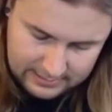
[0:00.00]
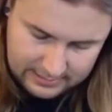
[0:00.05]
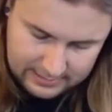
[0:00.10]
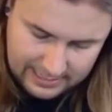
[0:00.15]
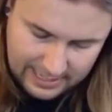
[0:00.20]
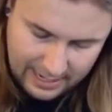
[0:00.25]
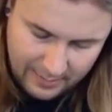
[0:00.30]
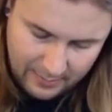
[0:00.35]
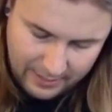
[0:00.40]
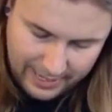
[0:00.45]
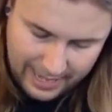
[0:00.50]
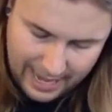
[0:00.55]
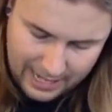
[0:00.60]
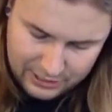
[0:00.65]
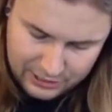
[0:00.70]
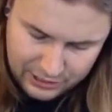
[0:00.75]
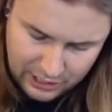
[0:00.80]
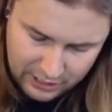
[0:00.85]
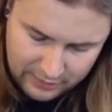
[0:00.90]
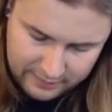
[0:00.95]
Did anyone
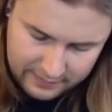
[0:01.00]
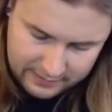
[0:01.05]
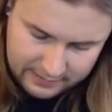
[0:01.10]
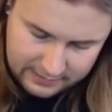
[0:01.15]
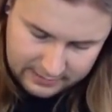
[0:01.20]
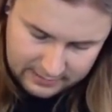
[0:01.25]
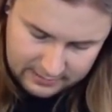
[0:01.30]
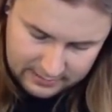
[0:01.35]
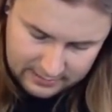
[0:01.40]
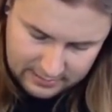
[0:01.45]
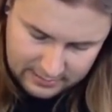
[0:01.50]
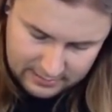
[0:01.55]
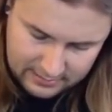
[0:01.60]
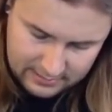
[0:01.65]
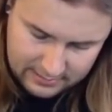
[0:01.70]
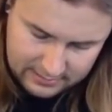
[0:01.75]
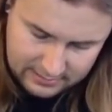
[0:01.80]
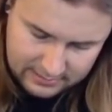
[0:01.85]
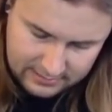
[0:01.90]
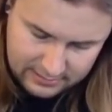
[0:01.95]
catch Nova's
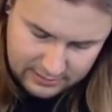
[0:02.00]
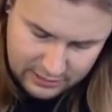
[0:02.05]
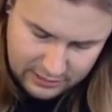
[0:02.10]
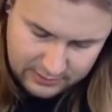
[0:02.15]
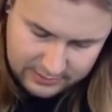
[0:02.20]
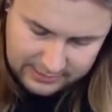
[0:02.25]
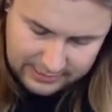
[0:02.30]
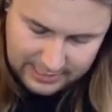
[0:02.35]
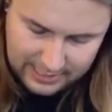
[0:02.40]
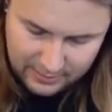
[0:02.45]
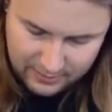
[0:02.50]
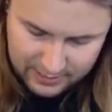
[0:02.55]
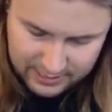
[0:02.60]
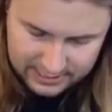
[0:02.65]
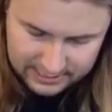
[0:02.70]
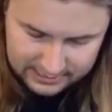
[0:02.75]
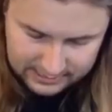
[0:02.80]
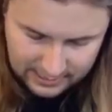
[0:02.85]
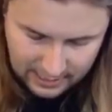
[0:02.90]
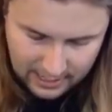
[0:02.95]
new
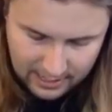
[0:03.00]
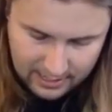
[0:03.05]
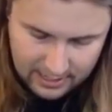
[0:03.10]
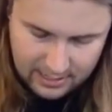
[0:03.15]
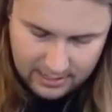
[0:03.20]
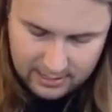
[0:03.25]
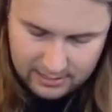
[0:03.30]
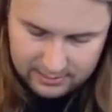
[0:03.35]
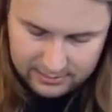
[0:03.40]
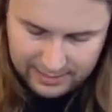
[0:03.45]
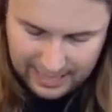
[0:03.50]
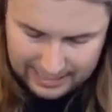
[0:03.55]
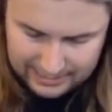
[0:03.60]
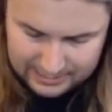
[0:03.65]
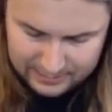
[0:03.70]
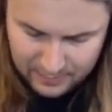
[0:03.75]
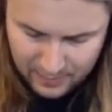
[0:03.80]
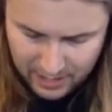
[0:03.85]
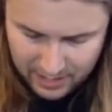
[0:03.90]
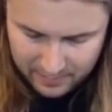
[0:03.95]
series?
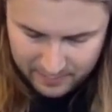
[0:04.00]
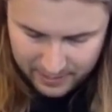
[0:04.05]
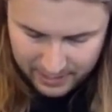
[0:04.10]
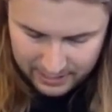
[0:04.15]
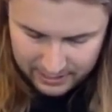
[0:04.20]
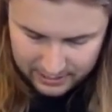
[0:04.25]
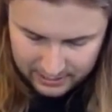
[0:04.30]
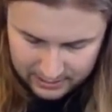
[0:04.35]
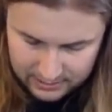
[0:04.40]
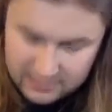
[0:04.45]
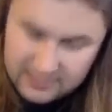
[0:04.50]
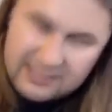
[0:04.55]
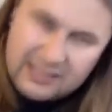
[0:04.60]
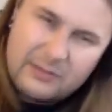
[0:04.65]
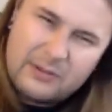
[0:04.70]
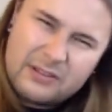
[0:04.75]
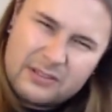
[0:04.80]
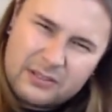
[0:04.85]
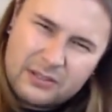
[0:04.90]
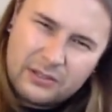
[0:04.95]
That's My Opinion. Is that
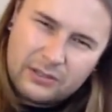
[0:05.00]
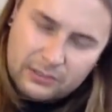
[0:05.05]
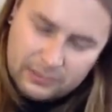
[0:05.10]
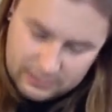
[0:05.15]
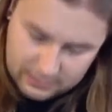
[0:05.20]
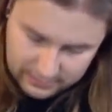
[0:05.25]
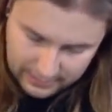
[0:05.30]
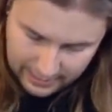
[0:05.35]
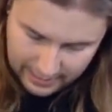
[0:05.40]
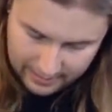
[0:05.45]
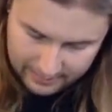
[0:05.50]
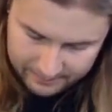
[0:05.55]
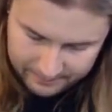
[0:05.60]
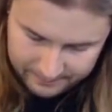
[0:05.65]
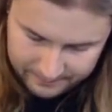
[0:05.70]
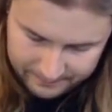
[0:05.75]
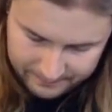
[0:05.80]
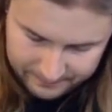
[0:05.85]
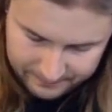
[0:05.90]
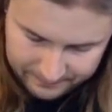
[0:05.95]
what it's called? Yeah.
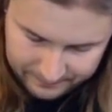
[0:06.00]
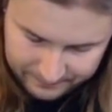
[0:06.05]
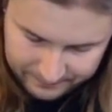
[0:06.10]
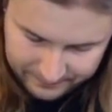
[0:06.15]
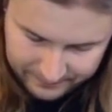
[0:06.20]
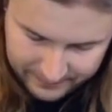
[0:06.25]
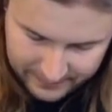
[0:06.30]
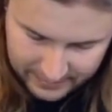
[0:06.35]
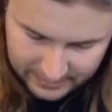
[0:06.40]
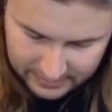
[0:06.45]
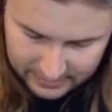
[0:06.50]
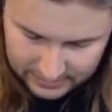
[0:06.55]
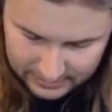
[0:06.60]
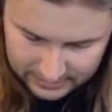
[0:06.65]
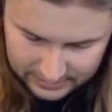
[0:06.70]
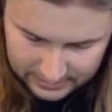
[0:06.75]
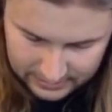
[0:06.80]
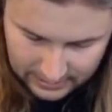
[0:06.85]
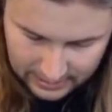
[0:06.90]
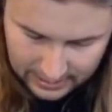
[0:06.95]

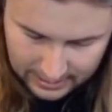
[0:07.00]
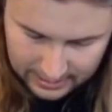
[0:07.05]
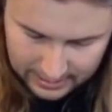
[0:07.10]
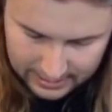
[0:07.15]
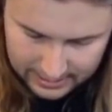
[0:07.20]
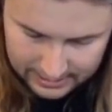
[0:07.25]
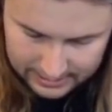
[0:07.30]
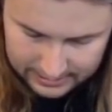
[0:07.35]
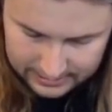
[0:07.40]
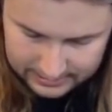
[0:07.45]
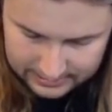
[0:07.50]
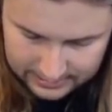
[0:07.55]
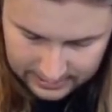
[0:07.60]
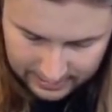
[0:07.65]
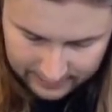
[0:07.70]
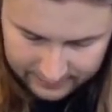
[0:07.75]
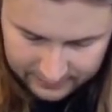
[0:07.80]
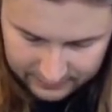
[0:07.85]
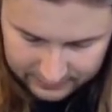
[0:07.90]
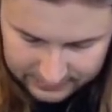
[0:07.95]
I
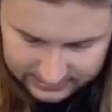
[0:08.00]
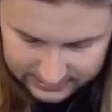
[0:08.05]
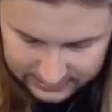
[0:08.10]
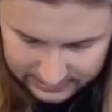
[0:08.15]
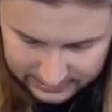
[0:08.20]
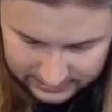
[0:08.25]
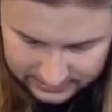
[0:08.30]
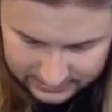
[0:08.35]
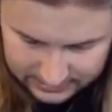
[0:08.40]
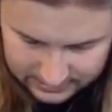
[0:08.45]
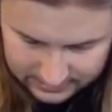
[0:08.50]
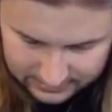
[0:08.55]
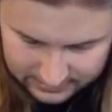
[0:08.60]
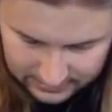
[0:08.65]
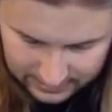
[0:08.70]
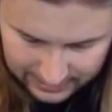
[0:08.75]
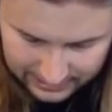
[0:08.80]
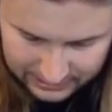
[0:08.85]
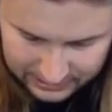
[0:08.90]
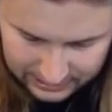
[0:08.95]
have not seen it.
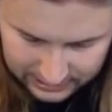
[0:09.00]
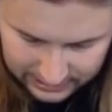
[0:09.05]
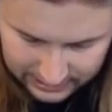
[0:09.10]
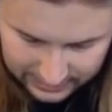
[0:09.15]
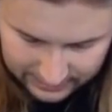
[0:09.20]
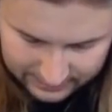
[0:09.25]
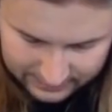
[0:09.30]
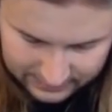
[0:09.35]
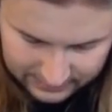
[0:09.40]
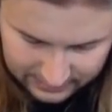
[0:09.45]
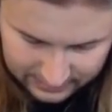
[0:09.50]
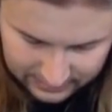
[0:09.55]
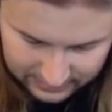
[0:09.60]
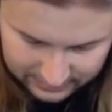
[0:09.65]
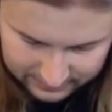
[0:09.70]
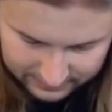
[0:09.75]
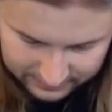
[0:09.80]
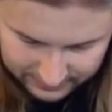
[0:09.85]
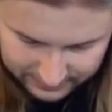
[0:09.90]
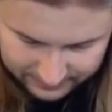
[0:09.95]
Actually, I have seen
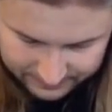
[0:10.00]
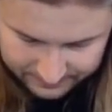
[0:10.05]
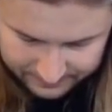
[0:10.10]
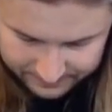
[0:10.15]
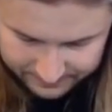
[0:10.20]
half of it.